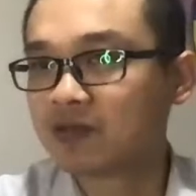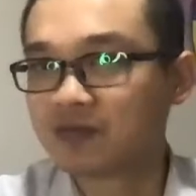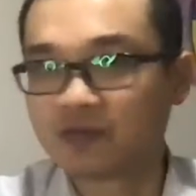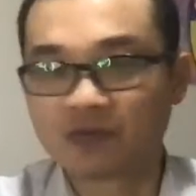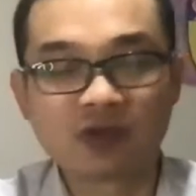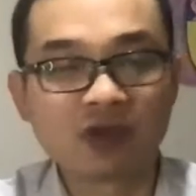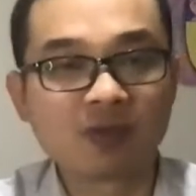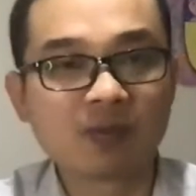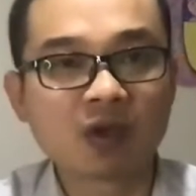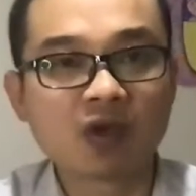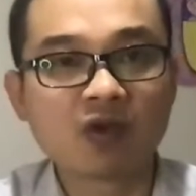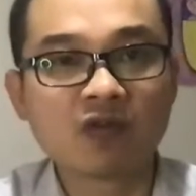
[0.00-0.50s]

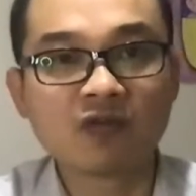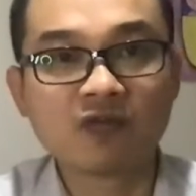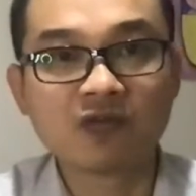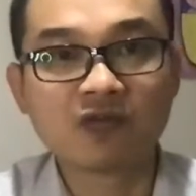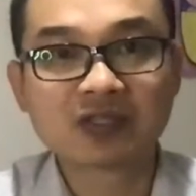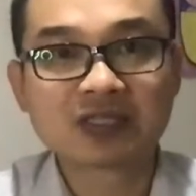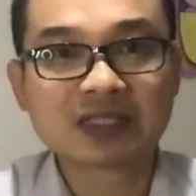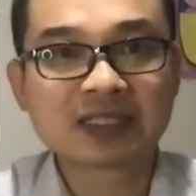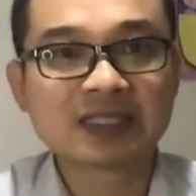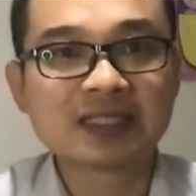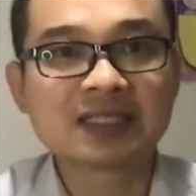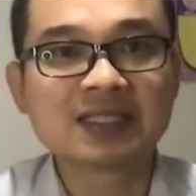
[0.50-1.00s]
female
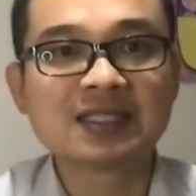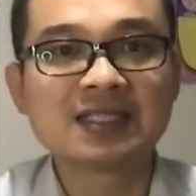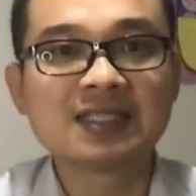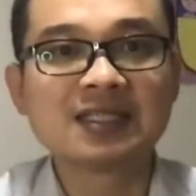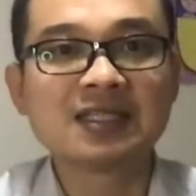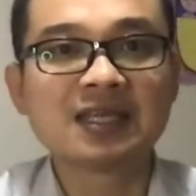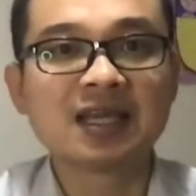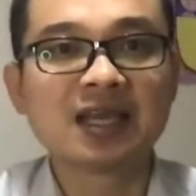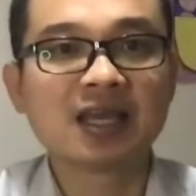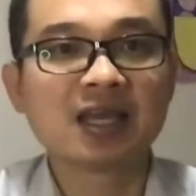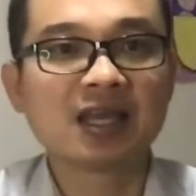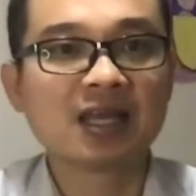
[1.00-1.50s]

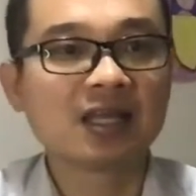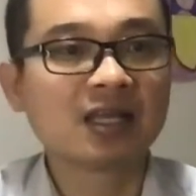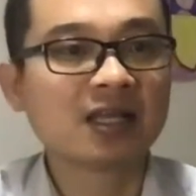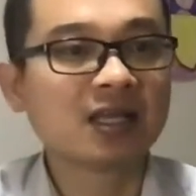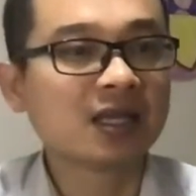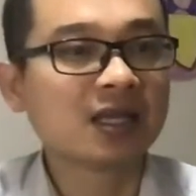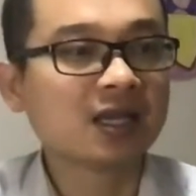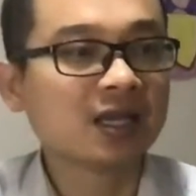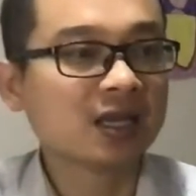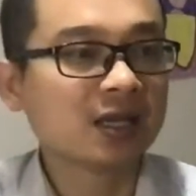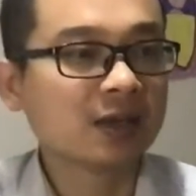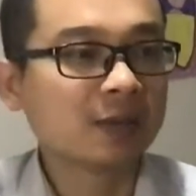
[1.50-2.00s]
infertility and
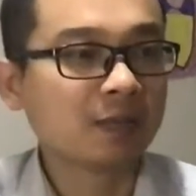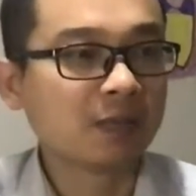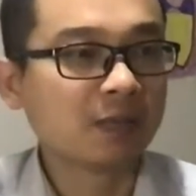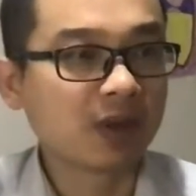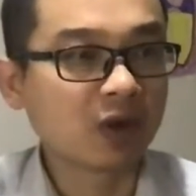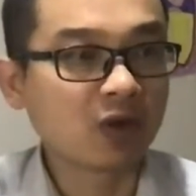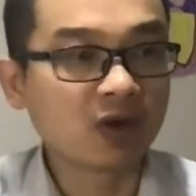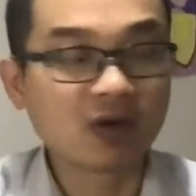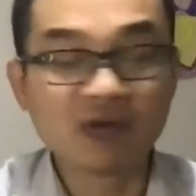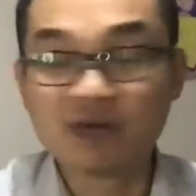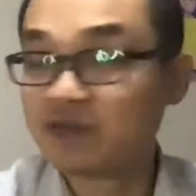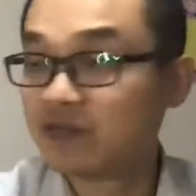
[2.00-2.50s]

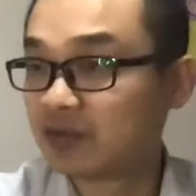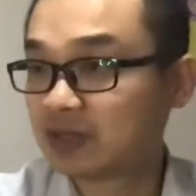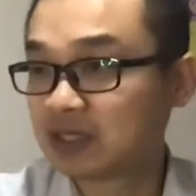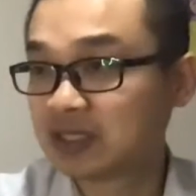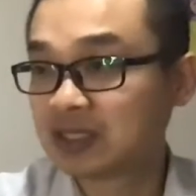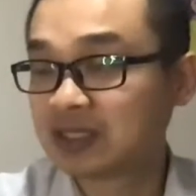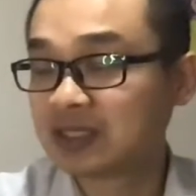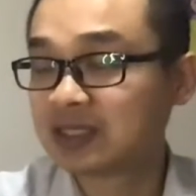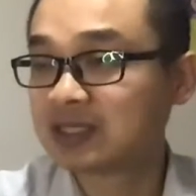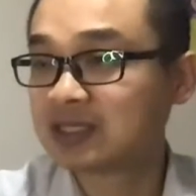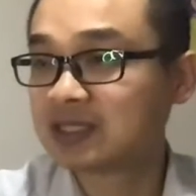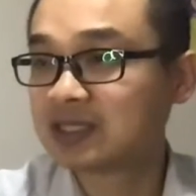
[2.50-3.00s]
male
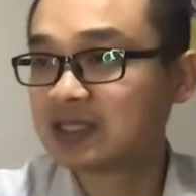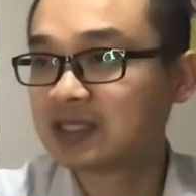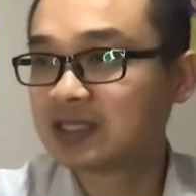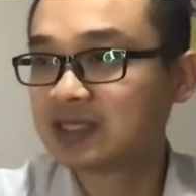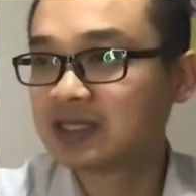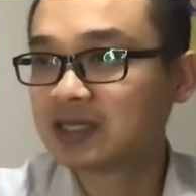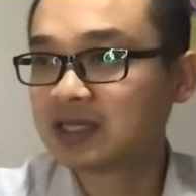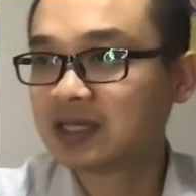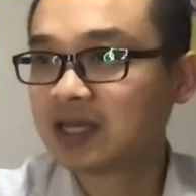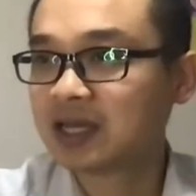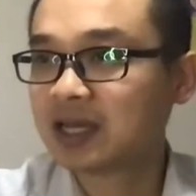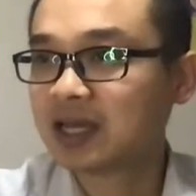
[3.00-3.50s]
infertility,
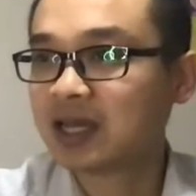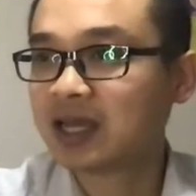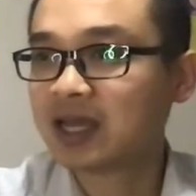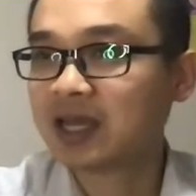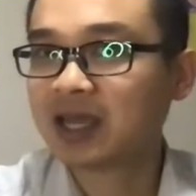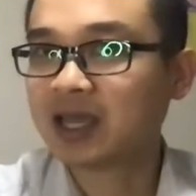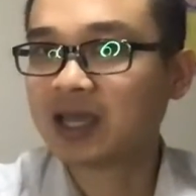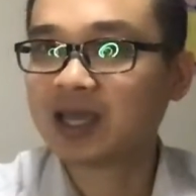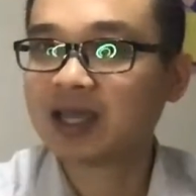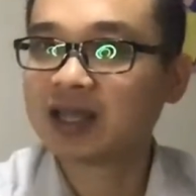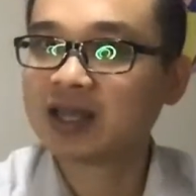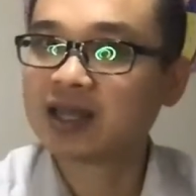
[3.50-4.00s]

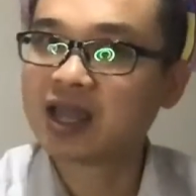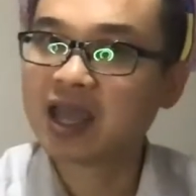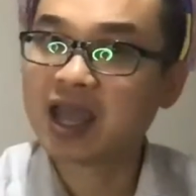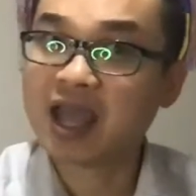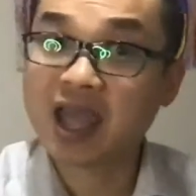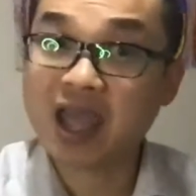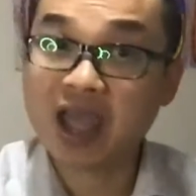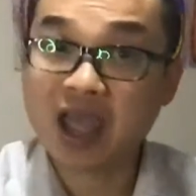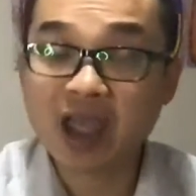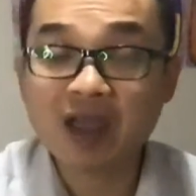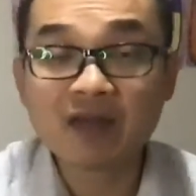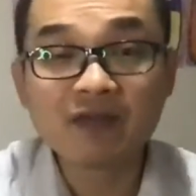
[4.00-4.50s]
and
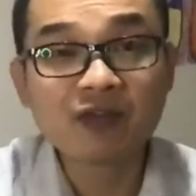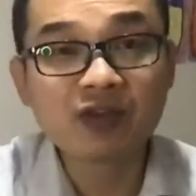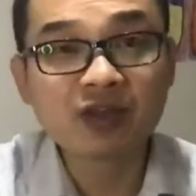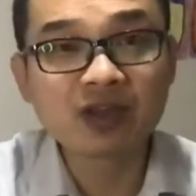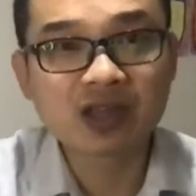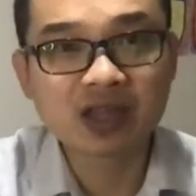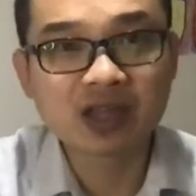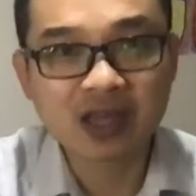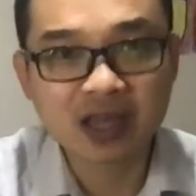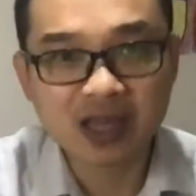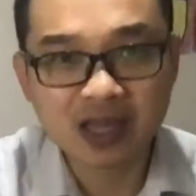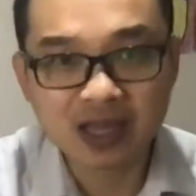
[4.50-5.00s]
every
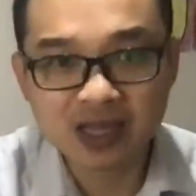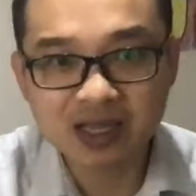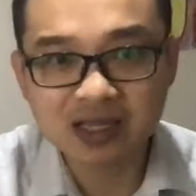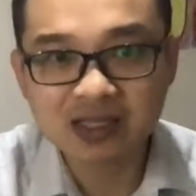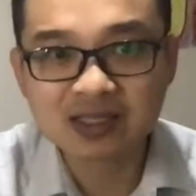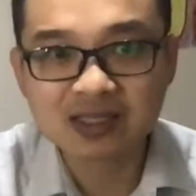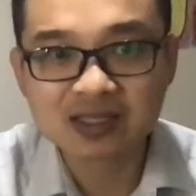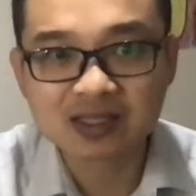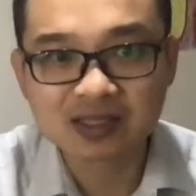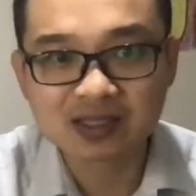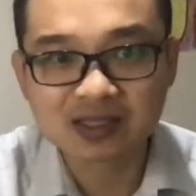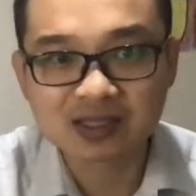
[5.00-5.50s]

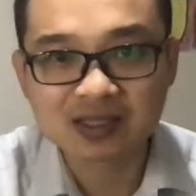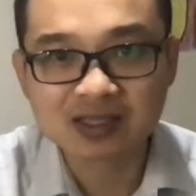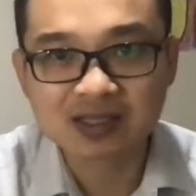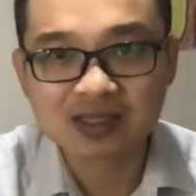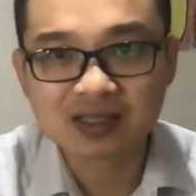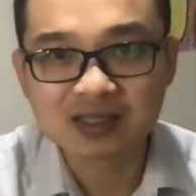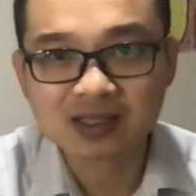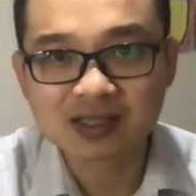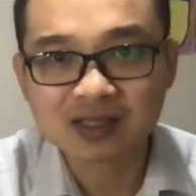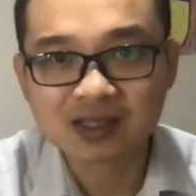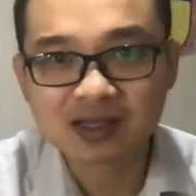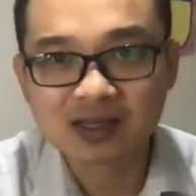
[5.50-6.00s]
cases
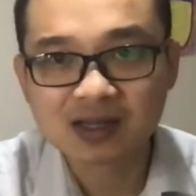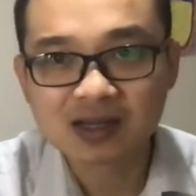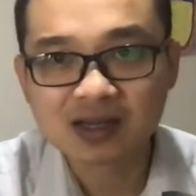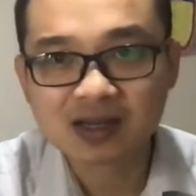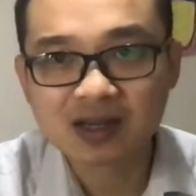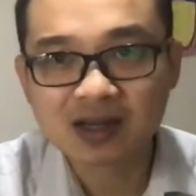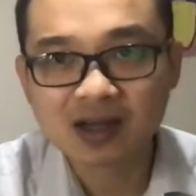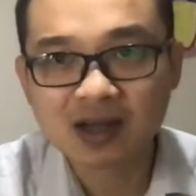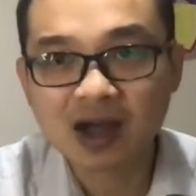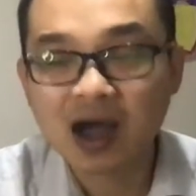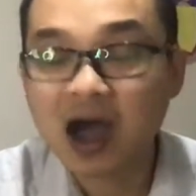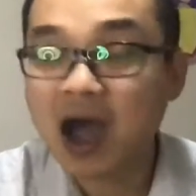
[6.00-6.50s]

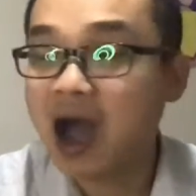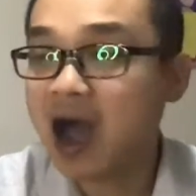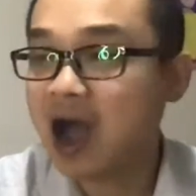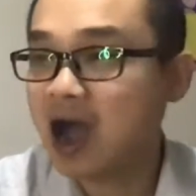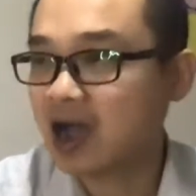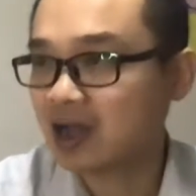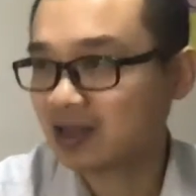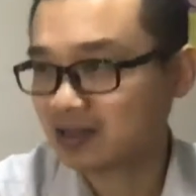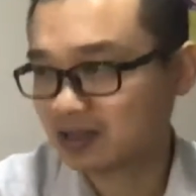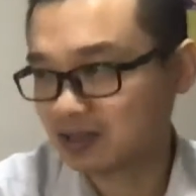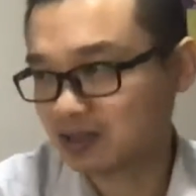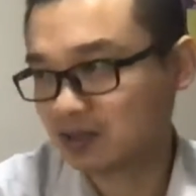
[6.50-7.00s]

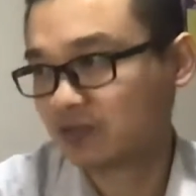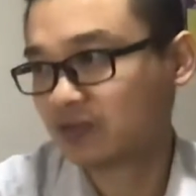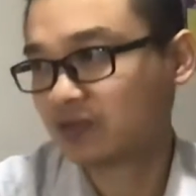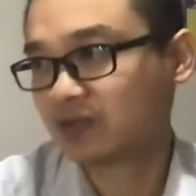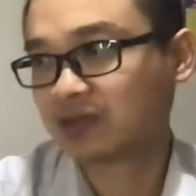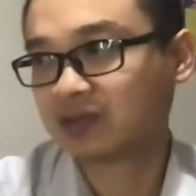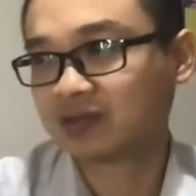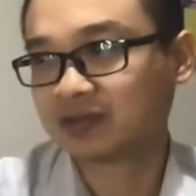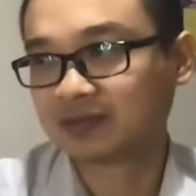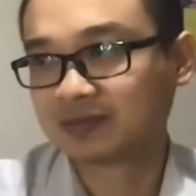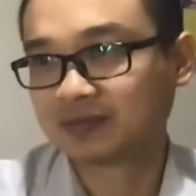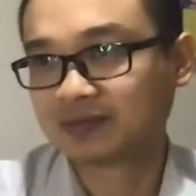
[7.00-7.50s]
are different.